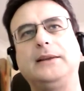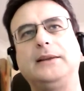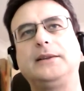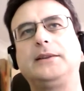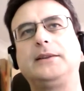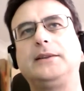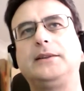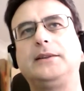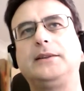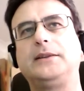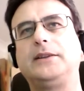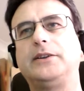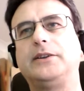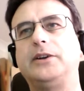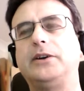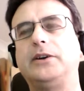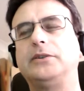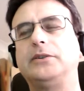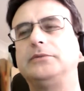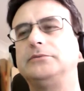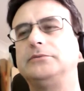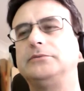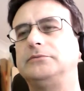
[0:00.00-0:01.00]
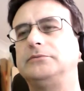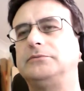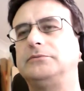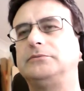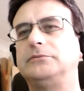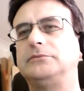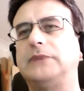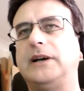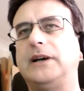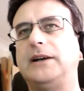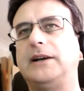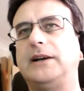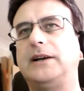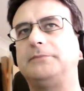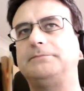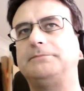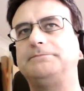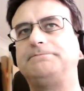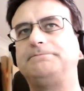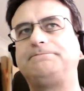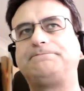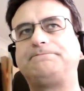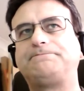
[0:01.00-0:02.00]
you know,
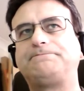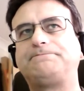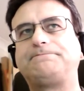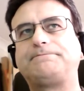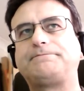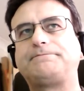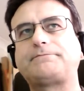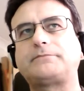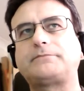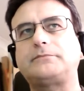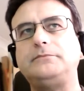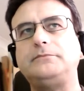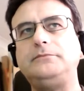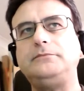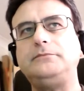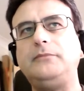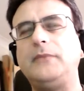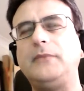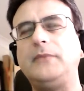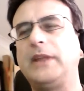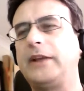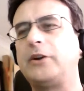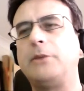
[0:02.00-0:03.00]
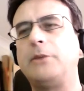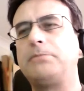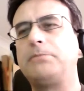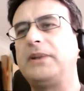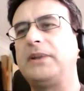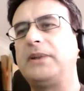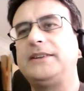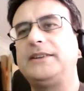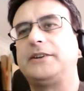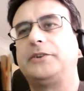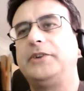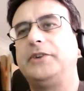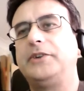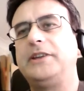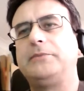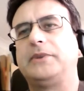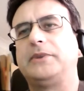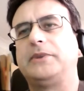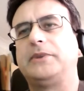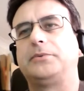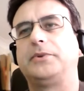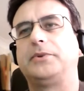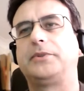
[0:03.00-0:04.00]
um, in complete
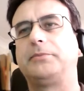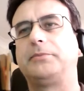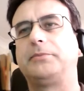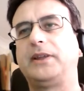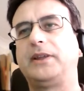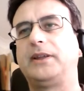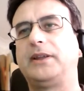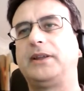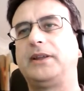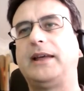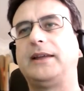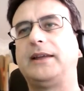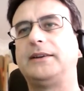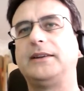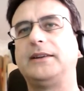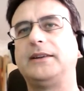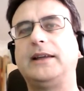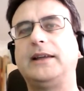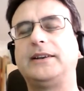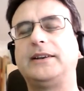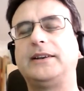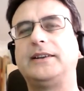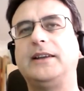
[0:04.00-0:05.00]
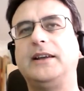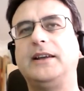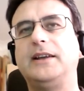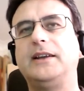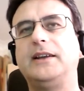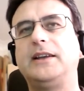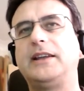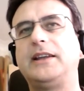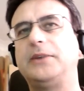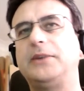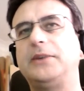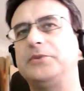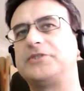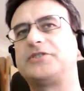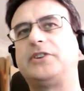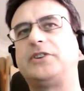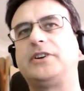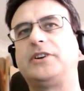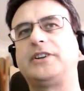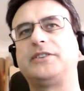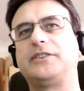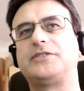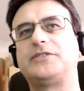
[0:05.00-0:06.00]
agreement with me, and he was
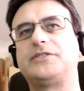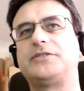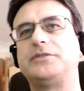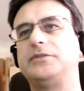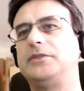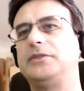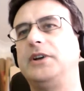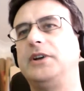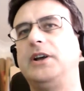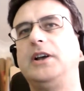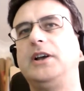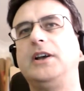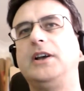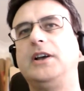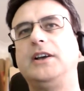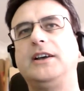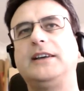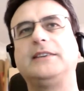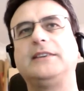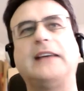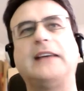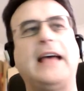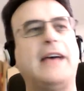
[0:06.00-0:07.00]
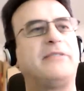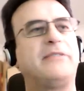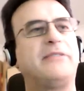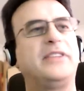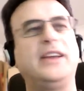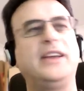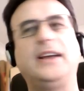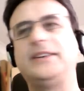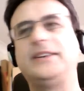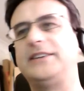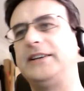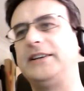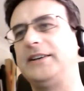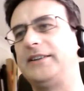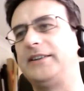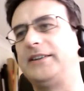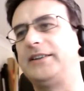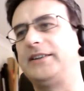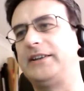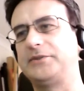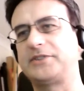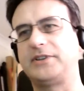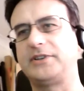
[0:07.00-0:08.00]
starting to have the idea
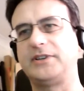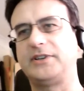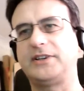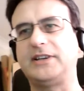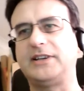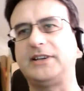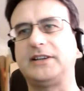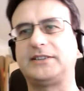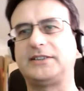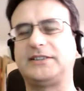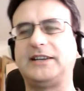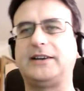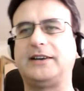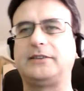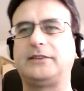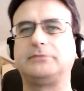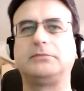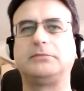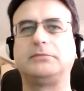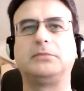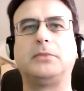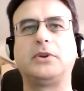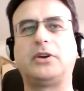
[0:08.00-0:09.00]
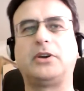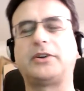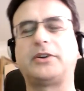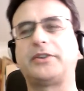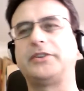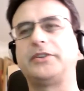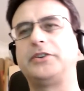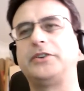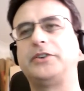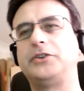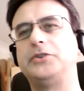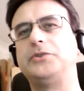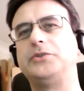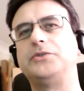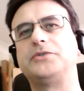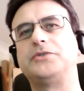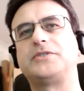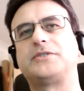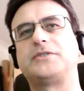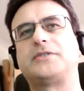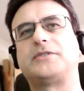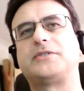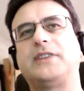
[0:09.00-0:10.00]
that he was going to cut down a lot of the
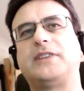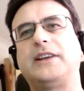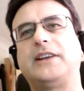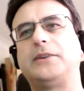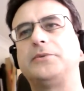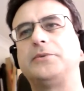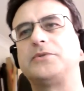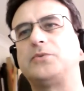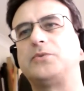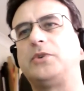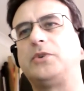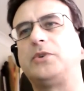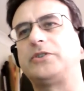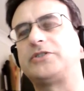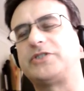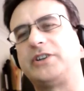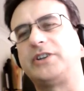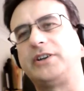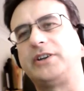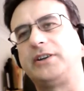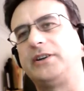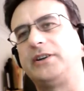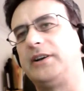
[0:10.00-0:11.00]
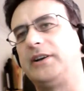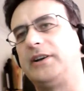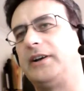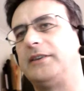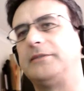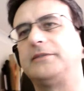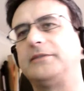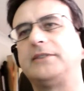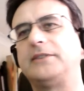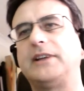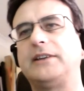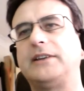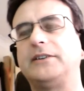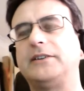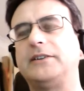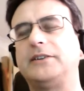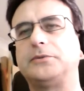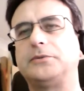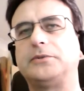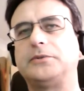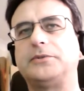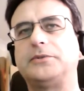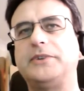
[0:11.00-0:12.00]
news that he was watching
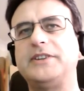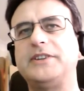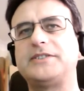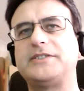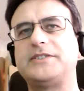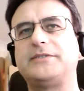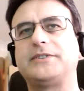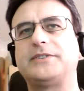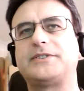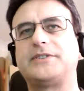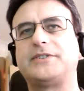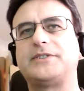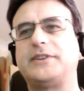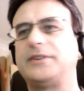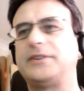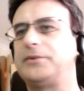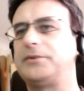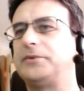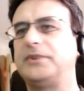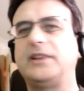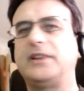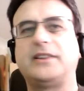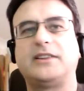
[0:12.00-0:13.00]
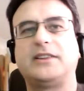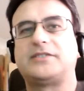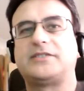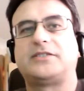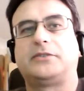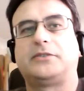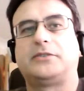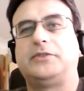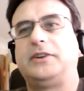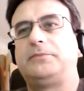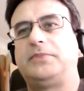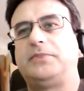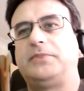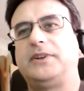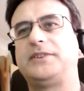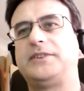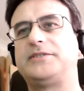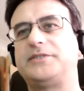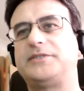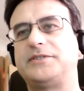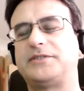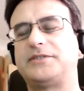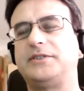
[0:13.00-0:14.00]
and all the rest of it. So I thought, that's a great
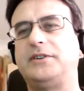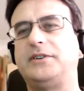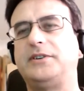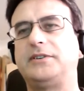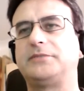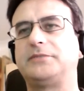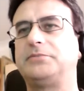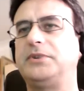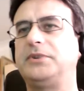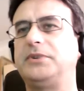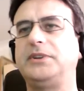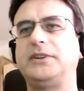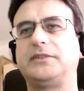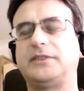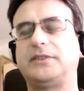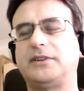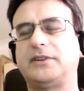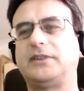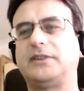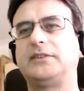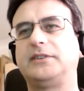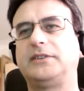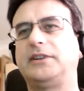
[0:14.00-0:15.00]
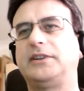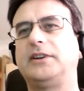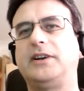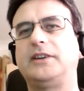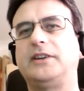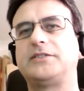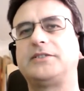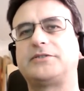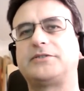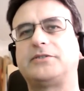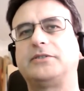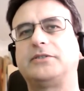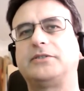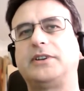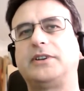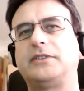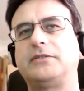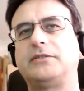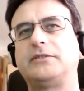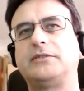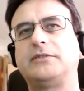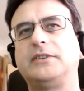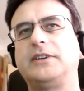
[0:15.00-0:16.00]
place to start. Brilliant. I
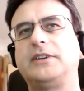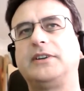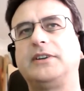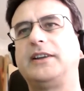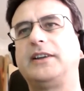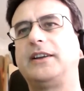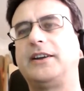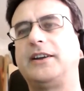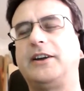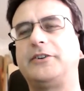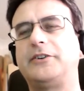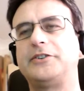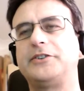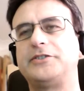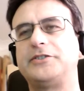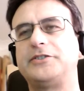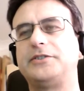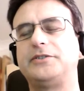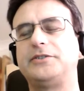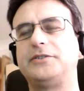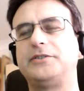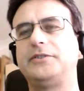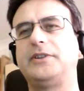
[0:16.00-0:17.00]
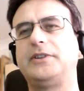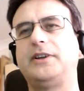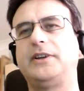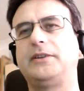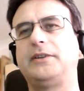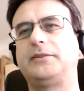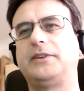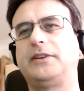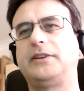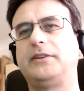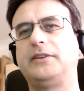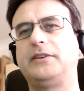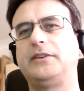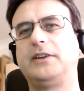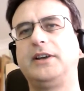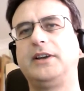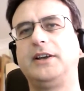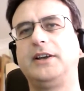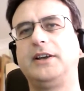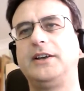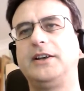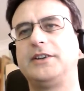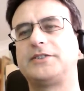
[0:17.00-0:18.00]
strongly encourage you to do that.
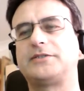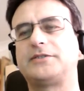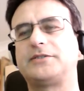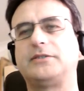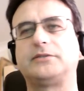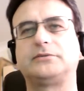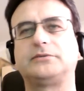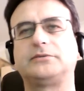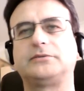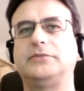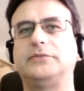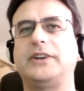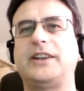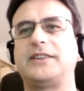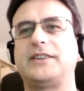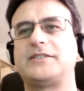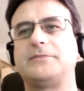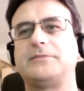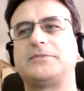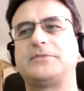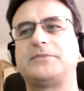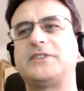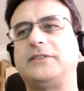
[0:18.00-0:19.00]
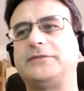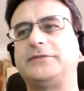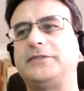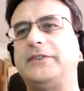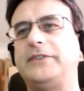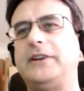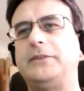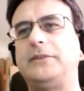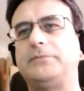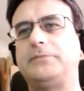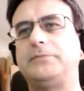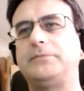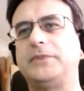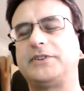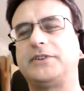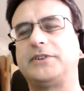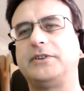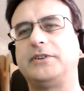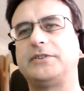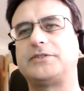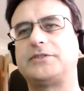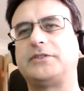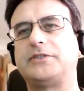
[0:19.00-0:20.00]
Start reading some self-development.
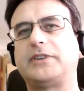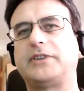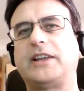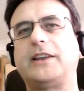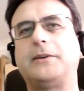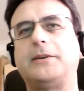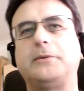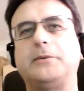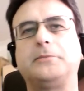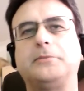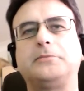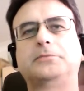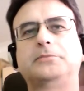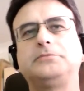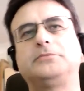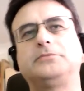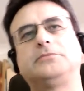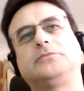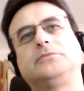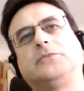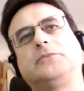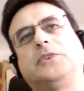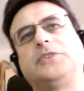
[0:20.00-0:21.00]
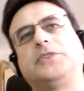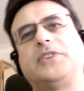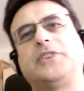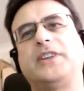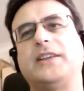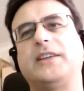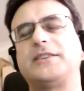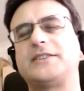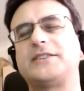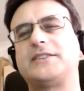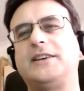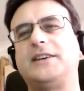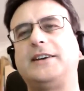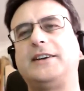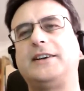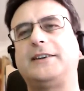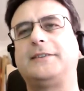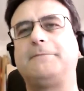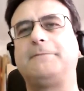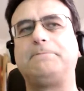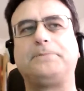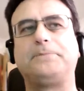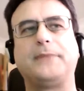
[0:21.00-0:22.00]
Start getting him onto the other side.
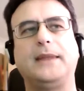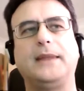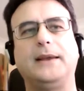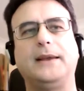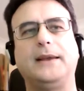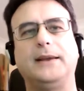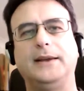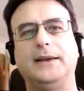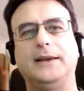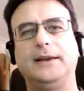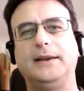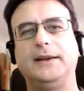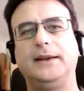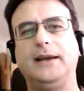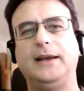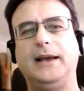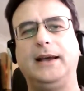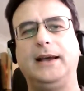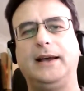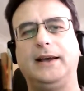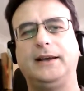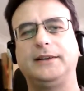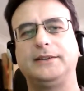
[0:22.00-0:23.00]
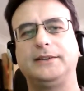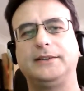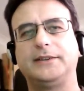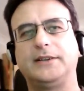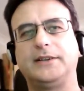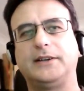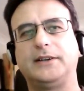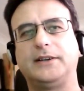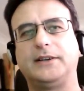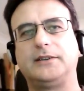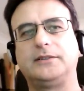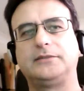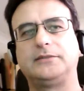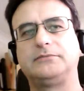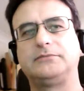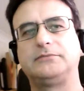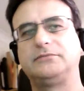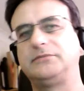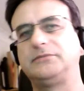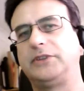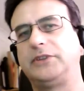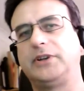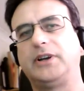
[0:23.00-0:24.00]
And I
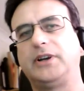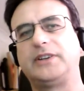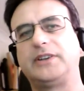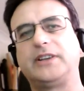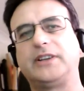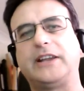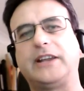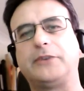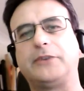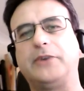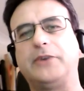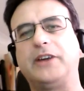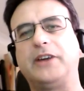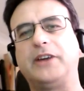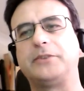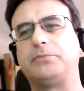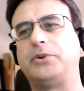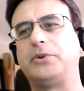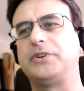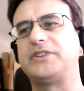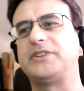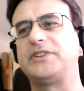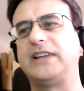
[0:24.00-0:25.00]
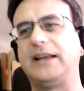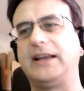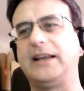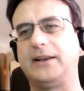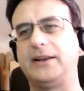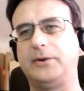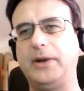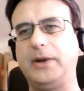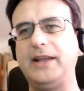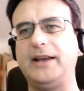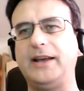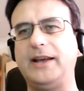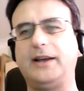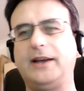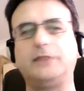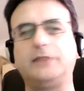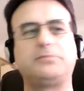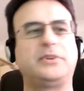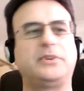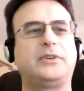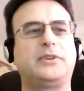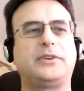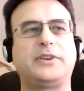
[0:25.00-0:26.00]
didn't get around to pointing LOA
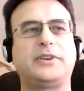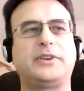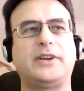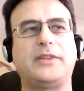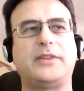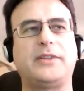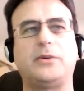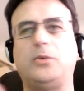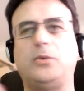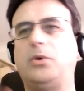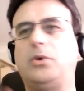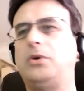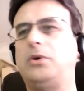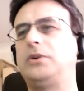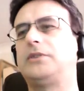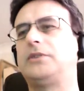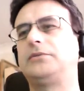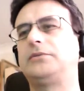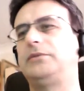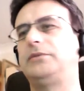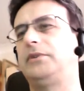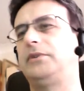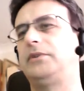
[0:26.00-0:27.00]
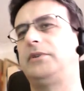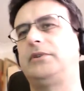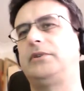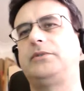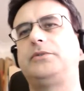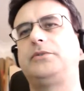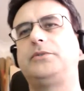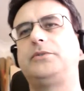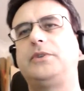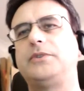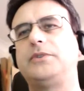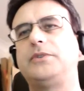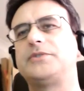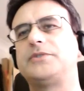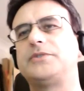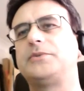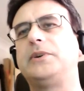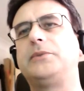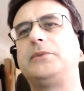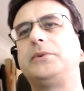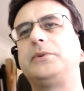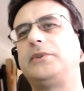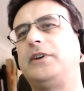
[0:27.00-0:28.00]
out, but on another walk, who knows
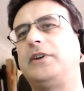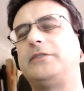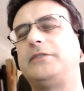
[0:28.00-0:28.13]
where we'll go